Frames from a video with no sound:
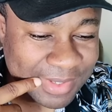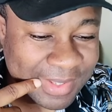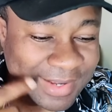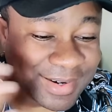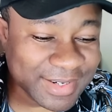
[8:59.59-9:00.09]

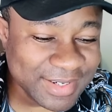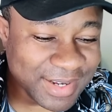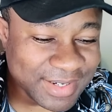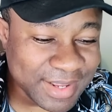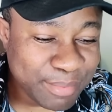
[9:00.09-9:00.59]
he
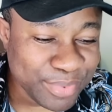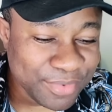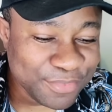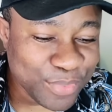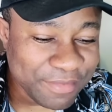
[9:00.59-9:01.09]
credited
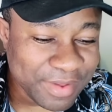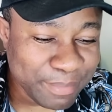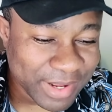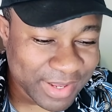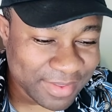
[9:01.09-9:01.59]
improved welfare
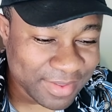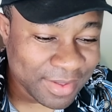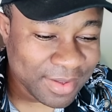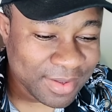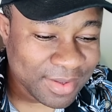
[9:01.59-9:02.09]
package
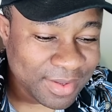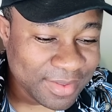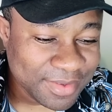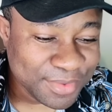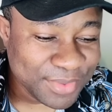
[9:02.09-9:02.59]

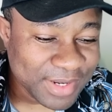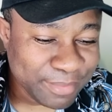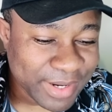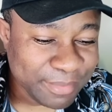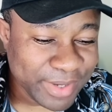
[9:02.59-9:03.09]
instituted
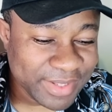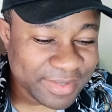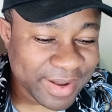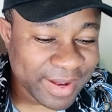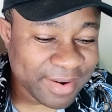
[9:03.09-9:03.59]
by the
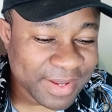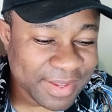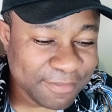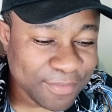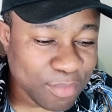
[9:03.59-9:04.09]
military
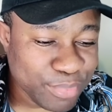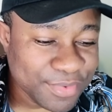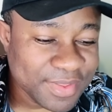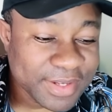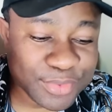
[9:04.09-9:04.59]
hierarchy for
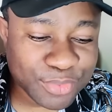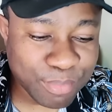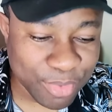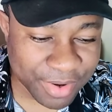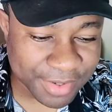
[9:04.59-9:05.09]
boosting troop
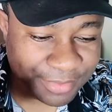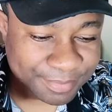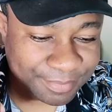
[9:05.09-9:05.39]
morale.